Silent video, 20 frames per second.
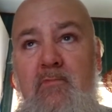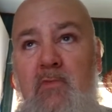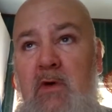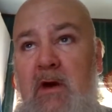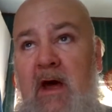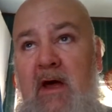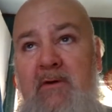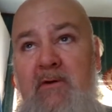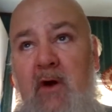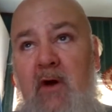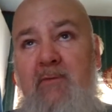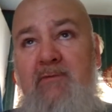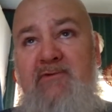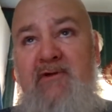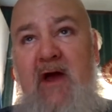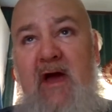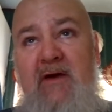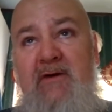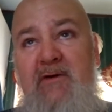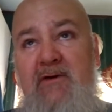when I drove
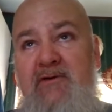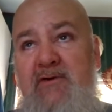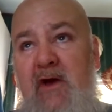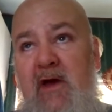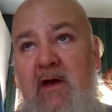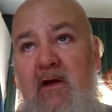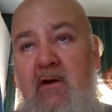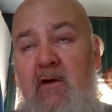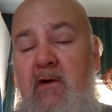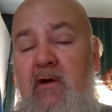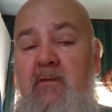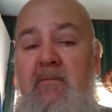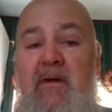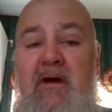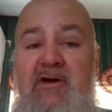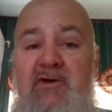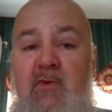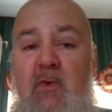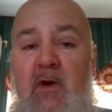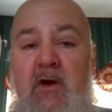tractor trailer in
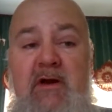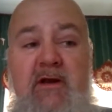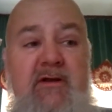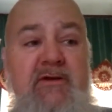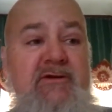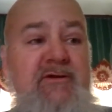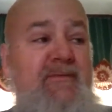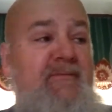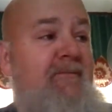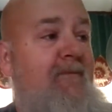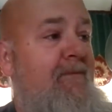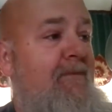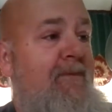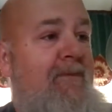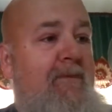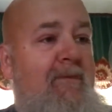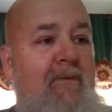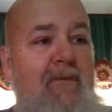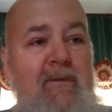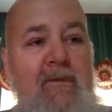my 20s,
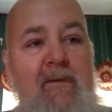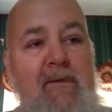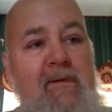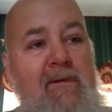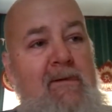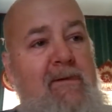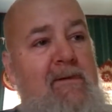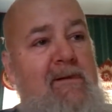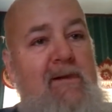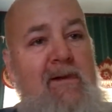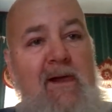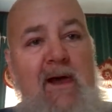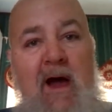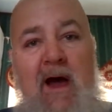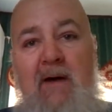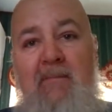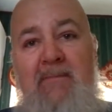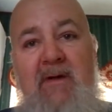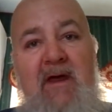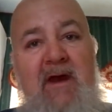
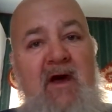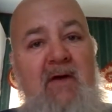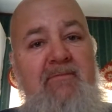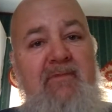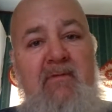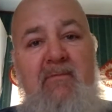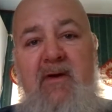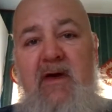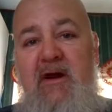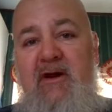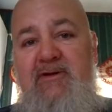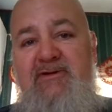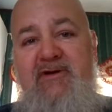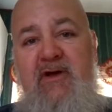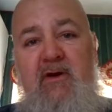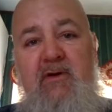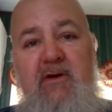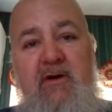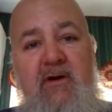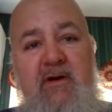I've been up in
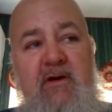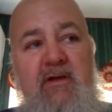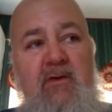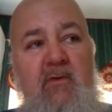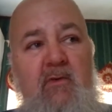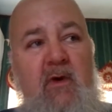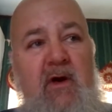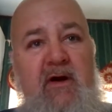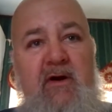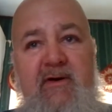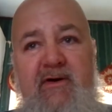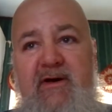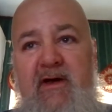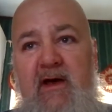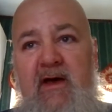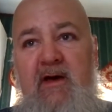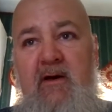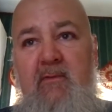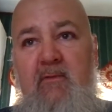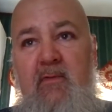Minnesota in the
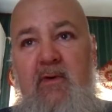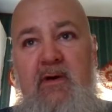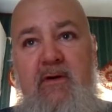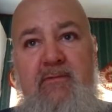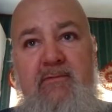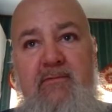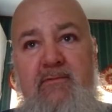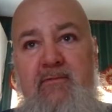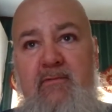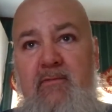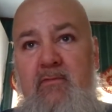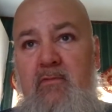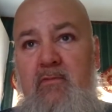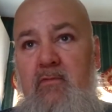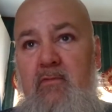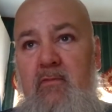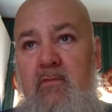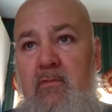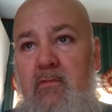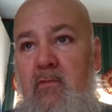wintertime when
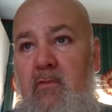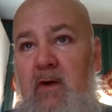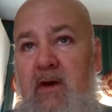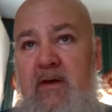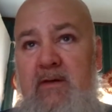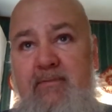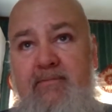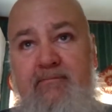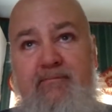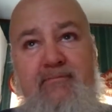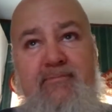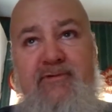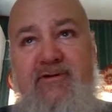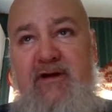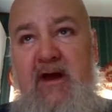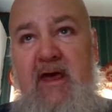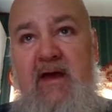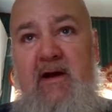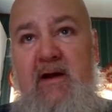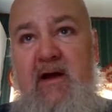we
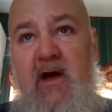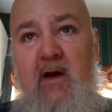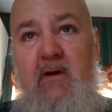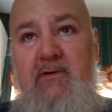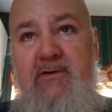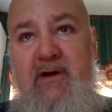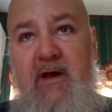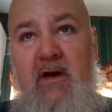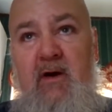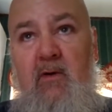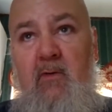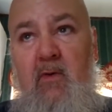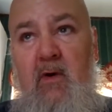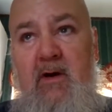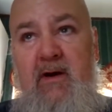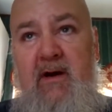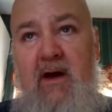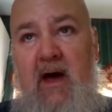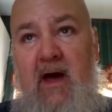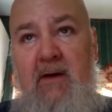stayed at a hotel
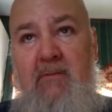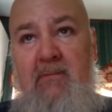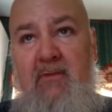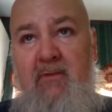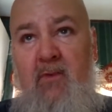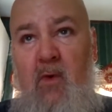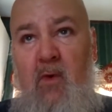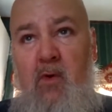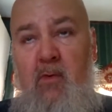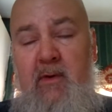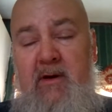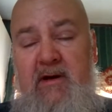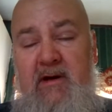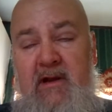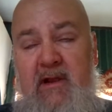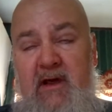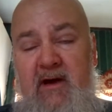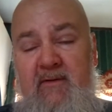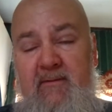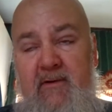one night before we
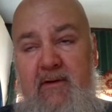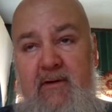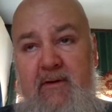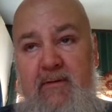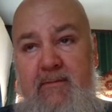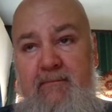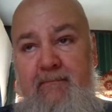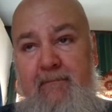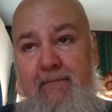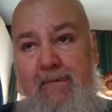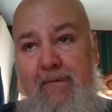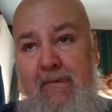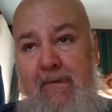delivered and